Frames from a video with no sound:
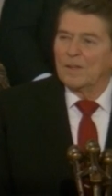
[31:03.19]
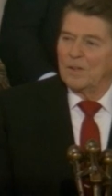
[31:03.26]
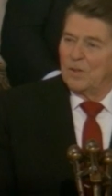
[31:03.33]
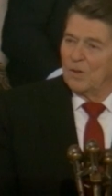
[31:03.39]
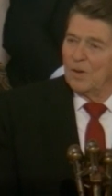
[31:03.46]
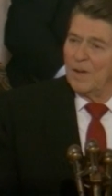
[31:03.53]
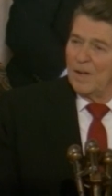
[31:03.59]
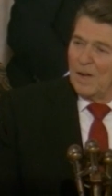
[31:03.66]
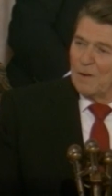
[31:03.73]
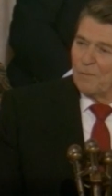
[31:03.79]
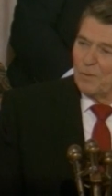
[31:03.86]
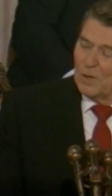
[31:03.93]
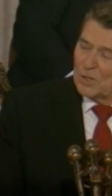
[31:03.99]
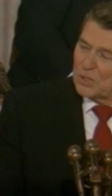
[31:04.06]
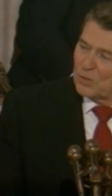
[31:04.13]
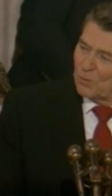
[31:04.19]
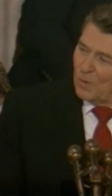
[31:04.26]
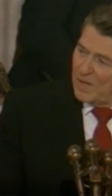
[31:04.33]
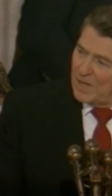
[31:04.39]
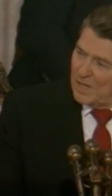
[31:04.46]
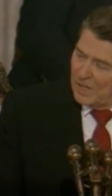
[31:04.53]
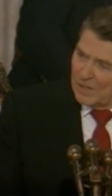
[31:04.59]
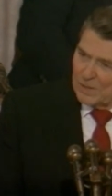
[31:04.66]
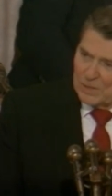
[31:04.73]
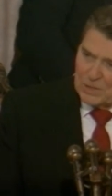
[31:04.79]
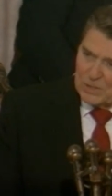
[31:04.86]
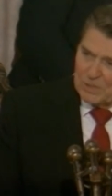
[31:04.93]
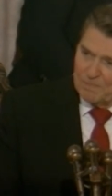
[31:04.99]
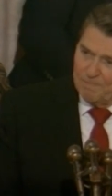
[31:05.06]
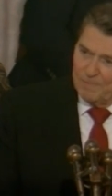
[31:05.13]
During our first three
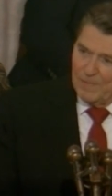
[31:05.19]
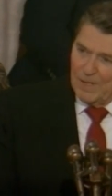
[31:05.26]
years,